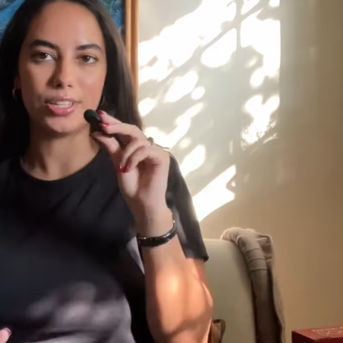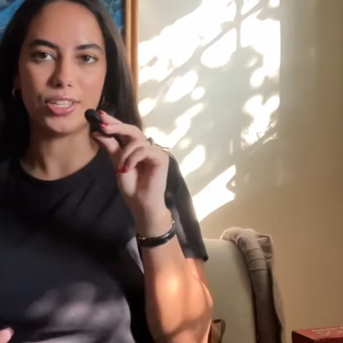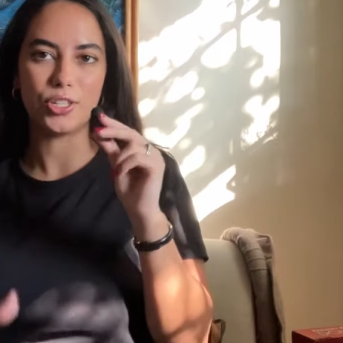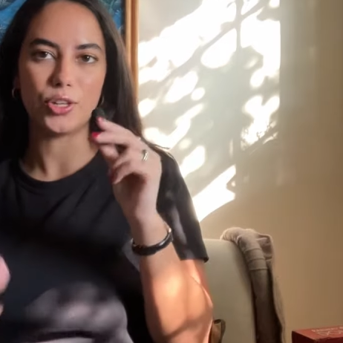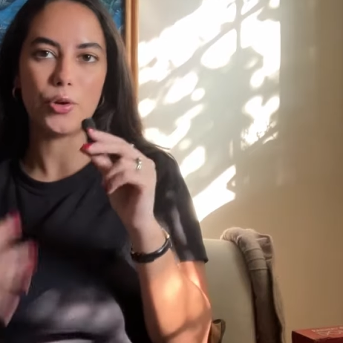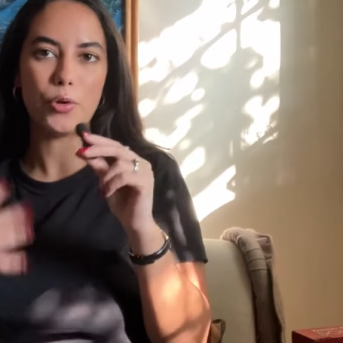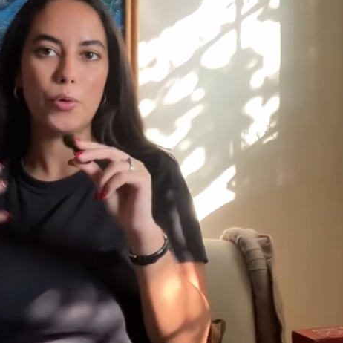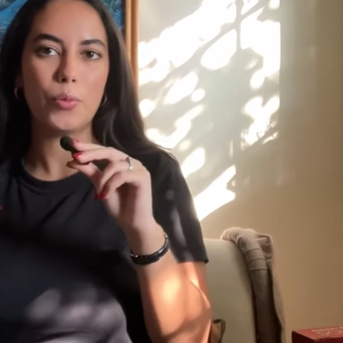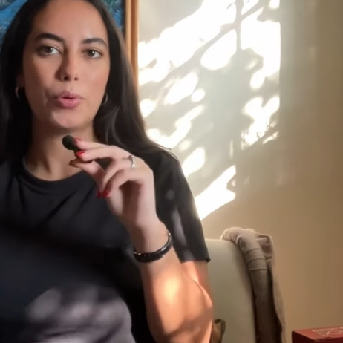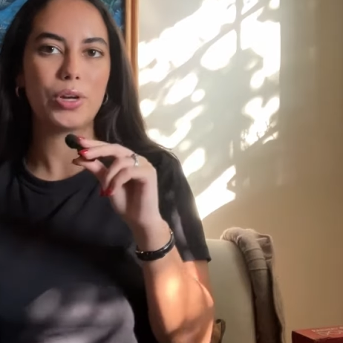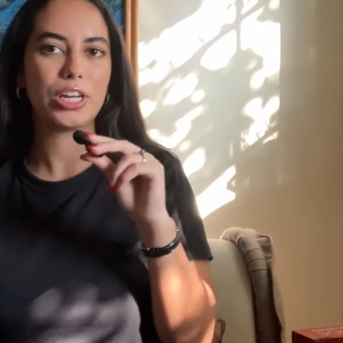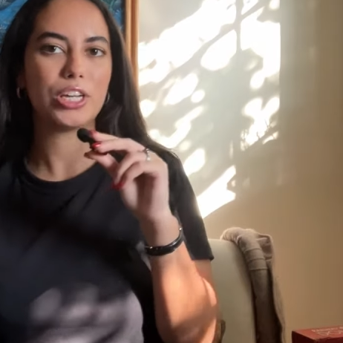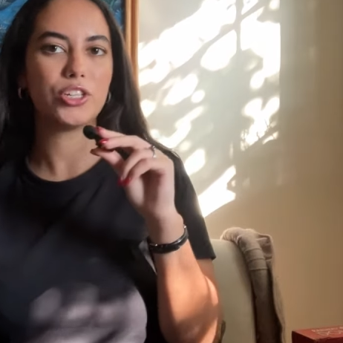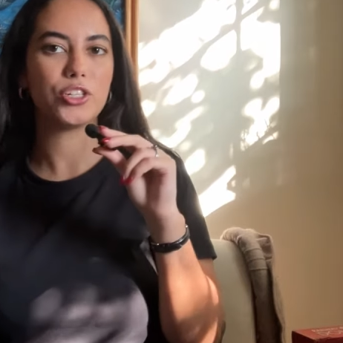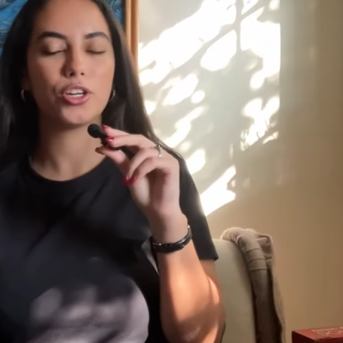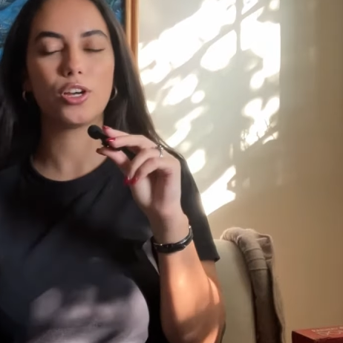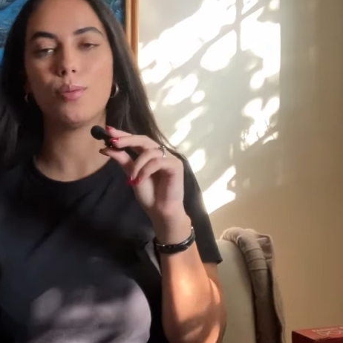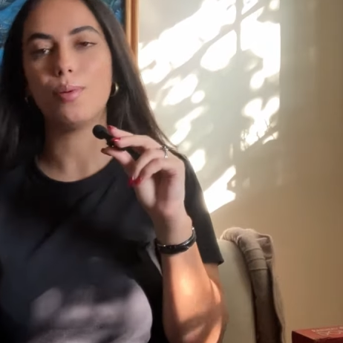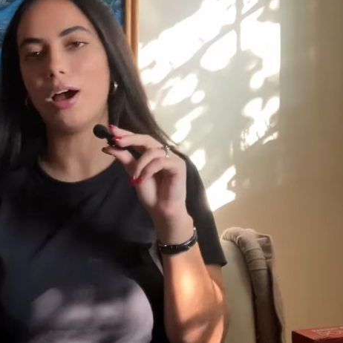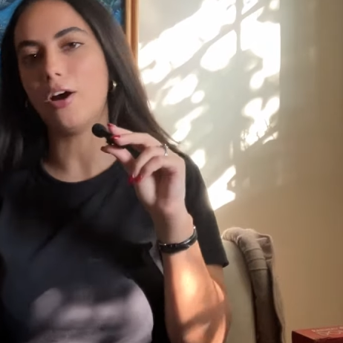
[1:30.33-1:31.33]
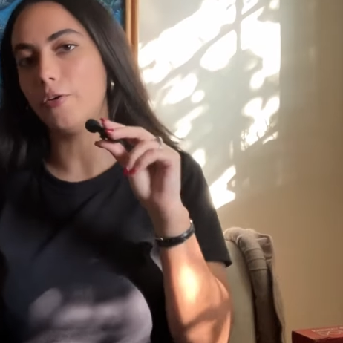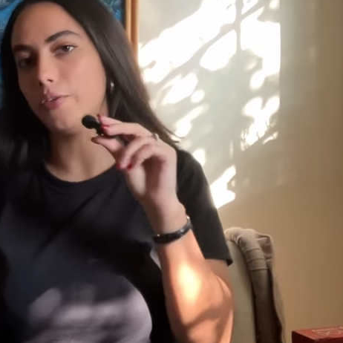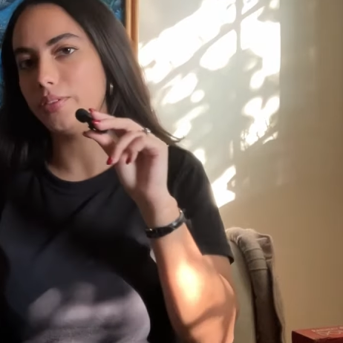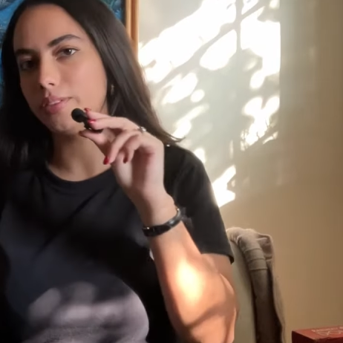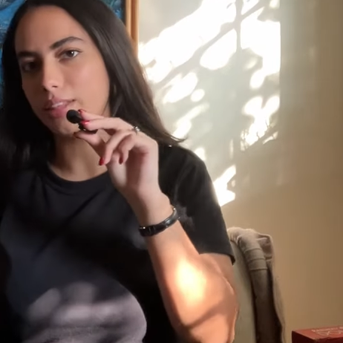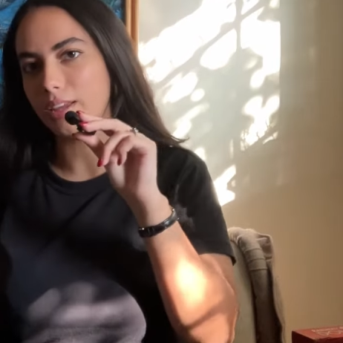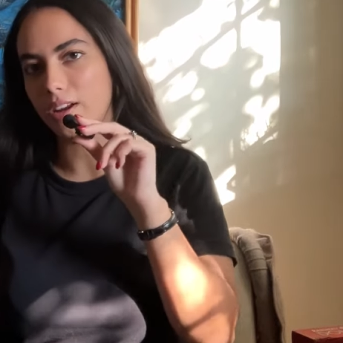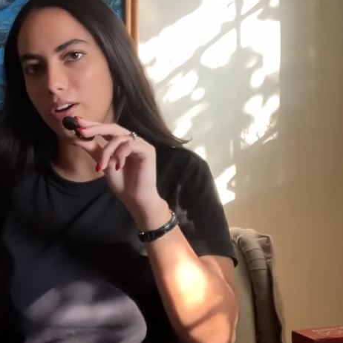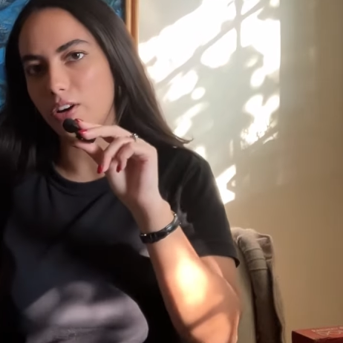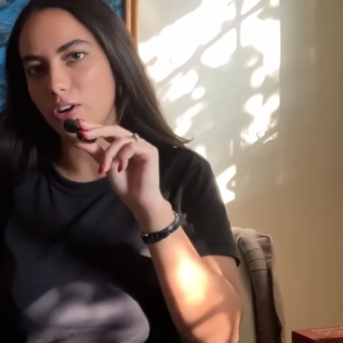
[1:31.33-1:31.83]
So we're gonna talk about
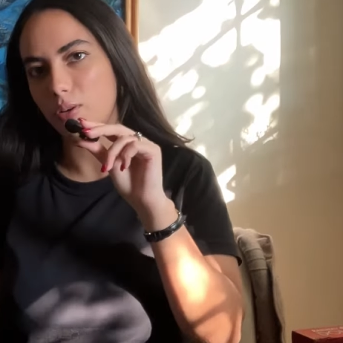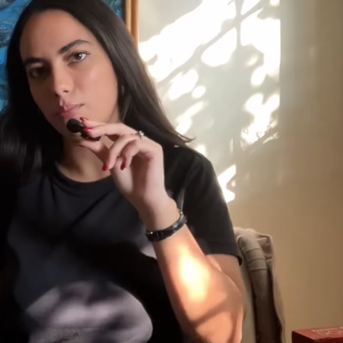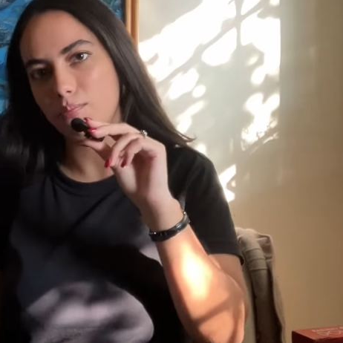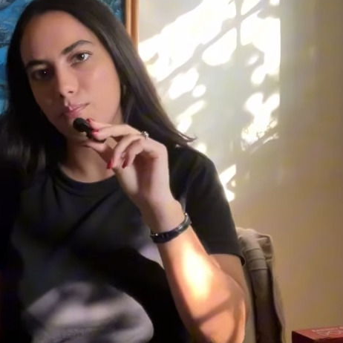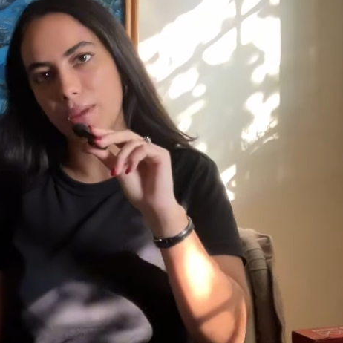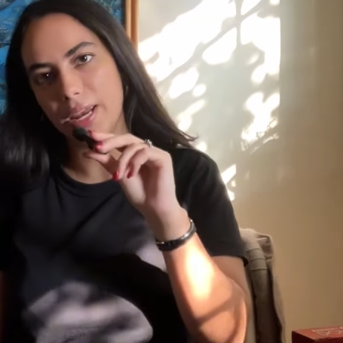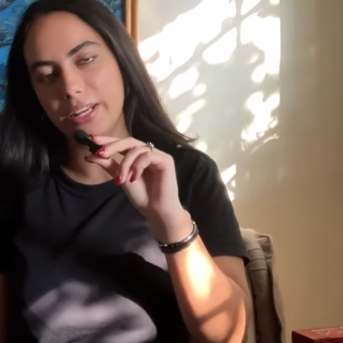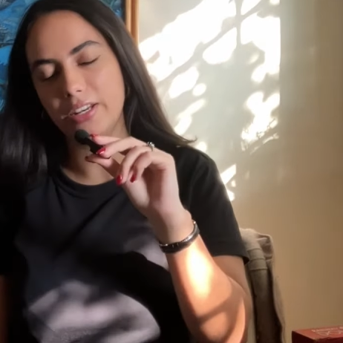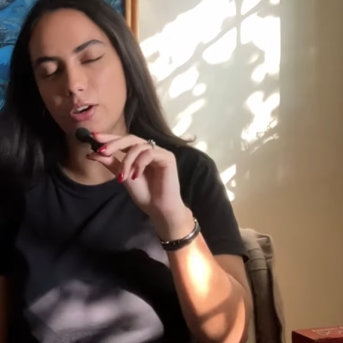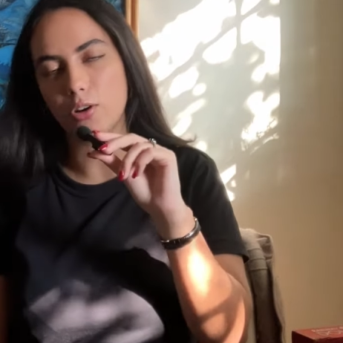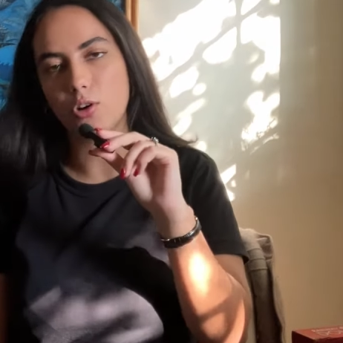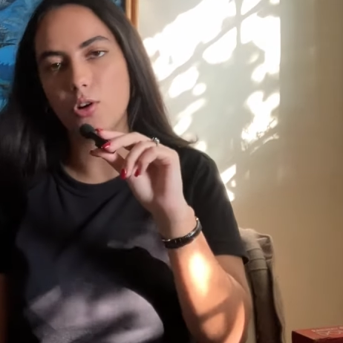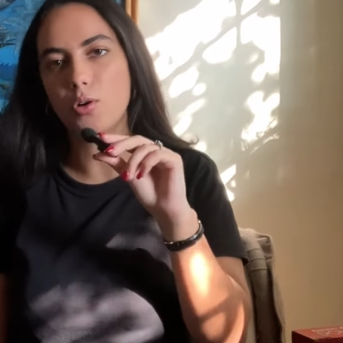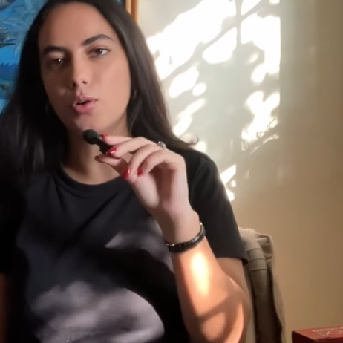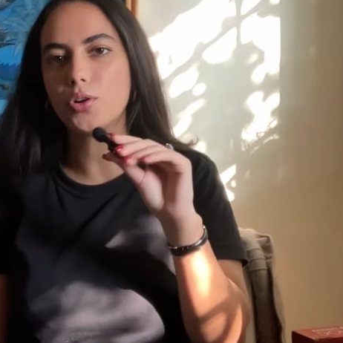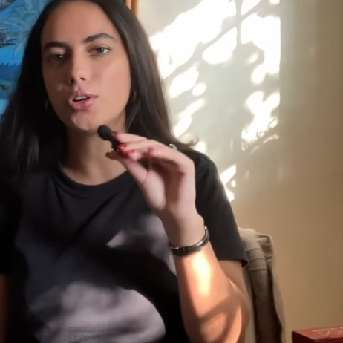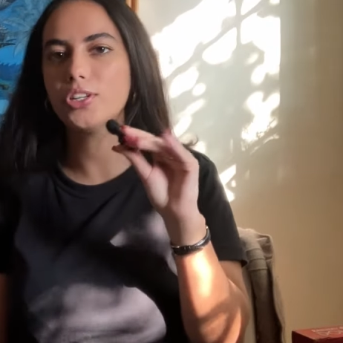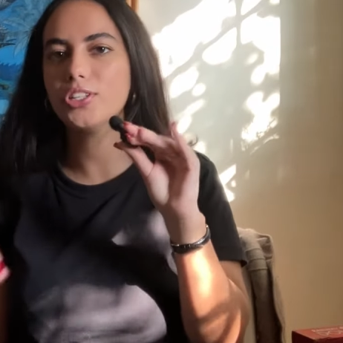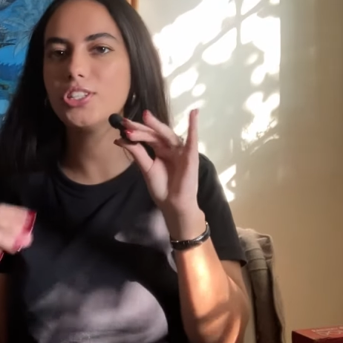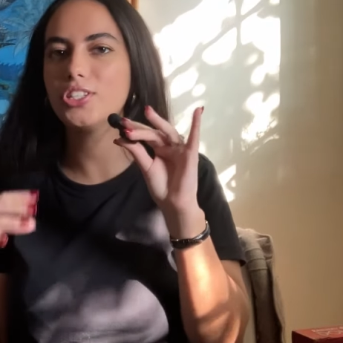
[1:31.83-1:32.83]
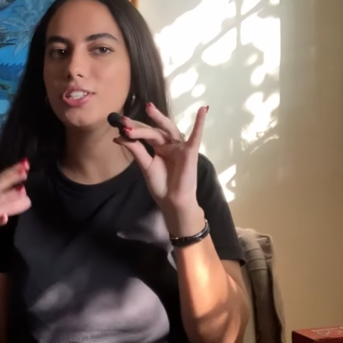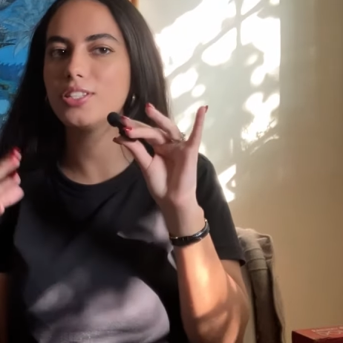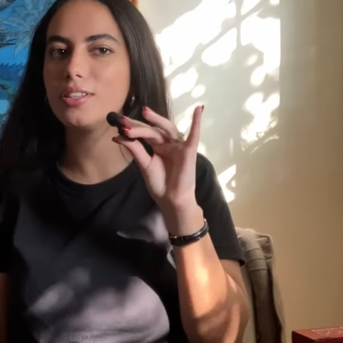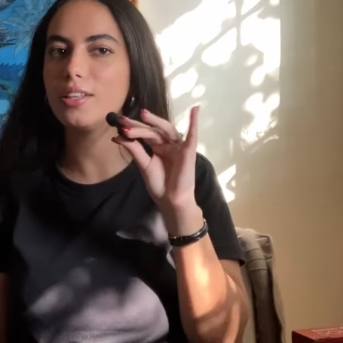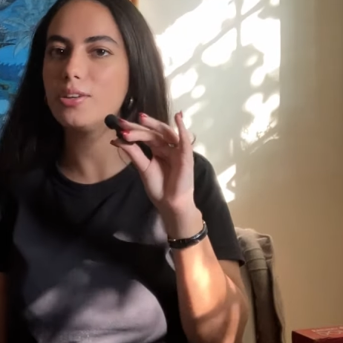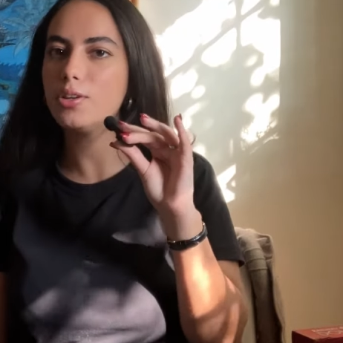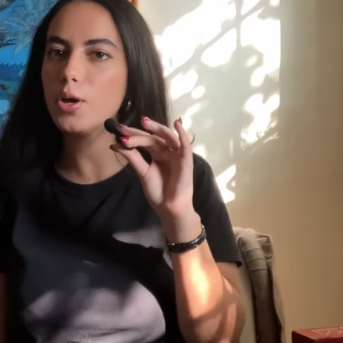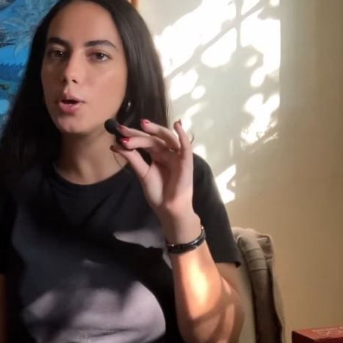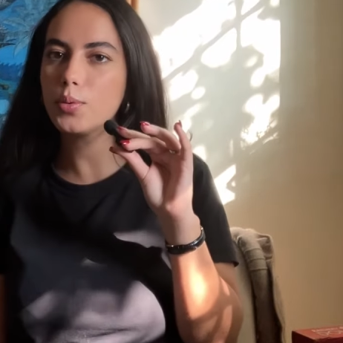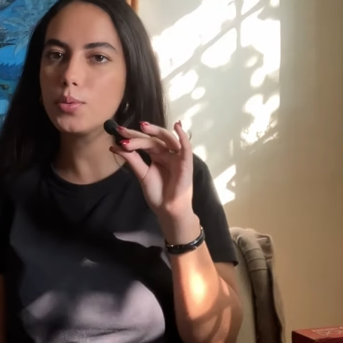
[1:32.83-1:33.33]
their main accords, the
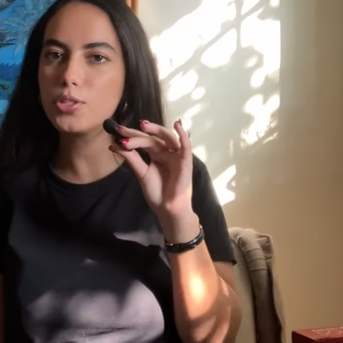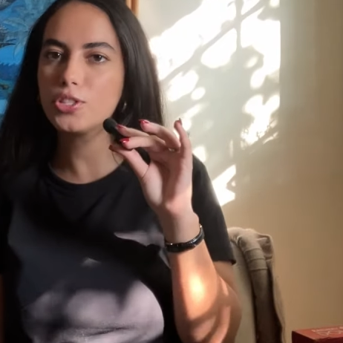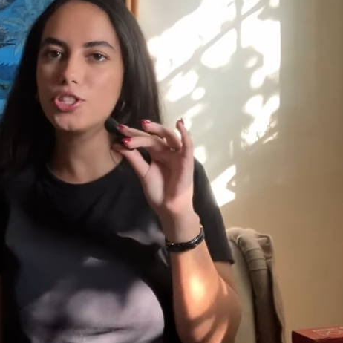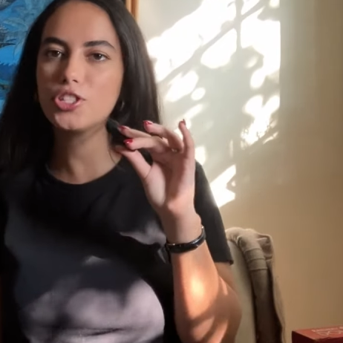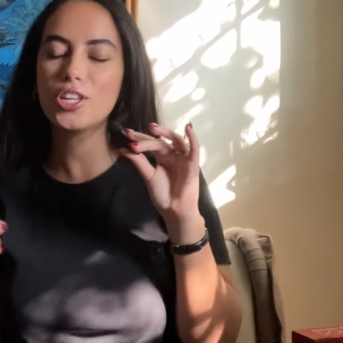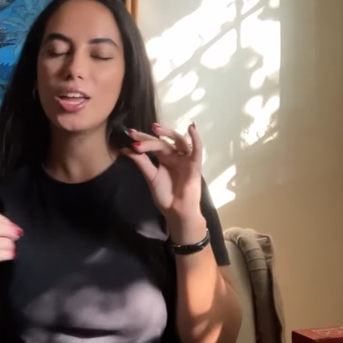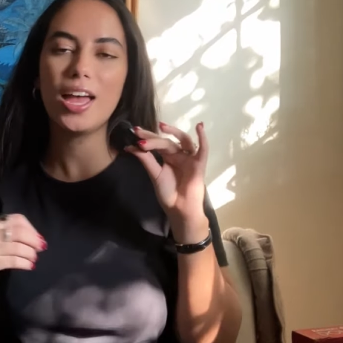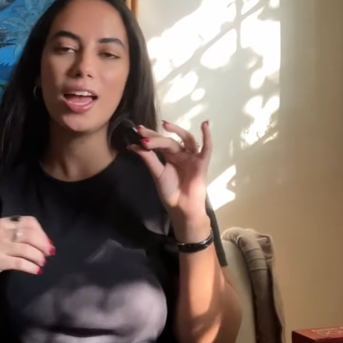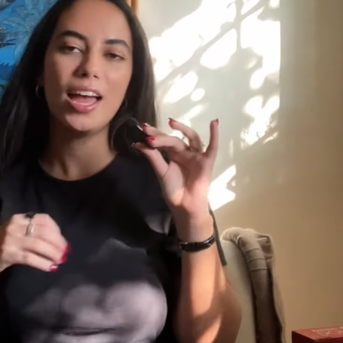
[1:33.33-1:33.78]
notes,